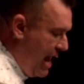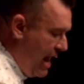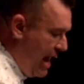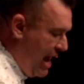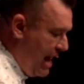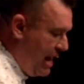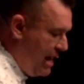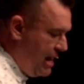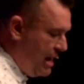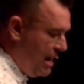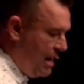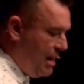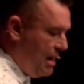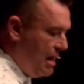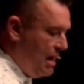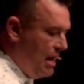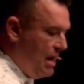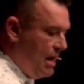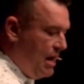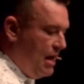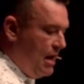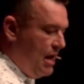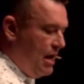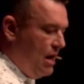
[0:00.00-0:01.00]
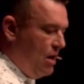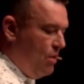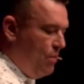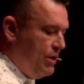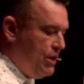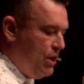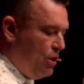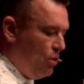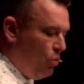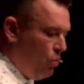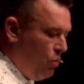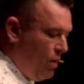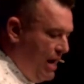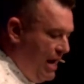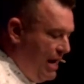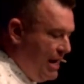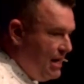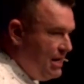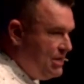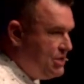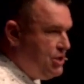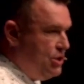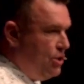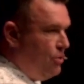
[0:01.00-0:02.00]
And when you read
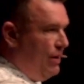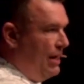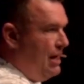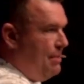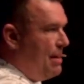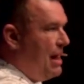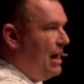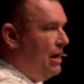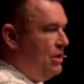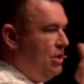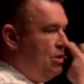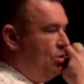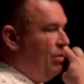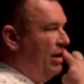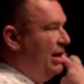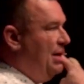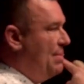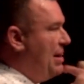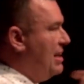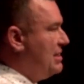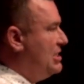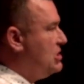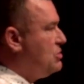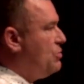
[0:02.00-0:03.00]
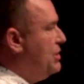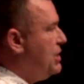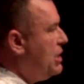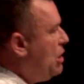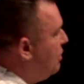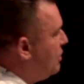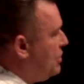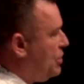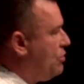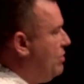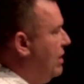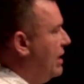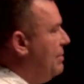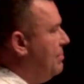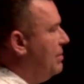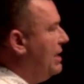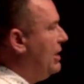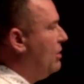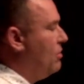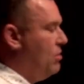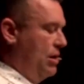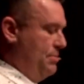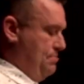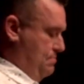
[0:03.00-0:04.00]
it, listen, you can read about this when you go to the crib
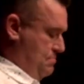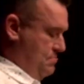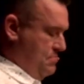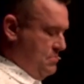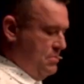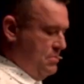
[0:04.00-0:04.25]
later on.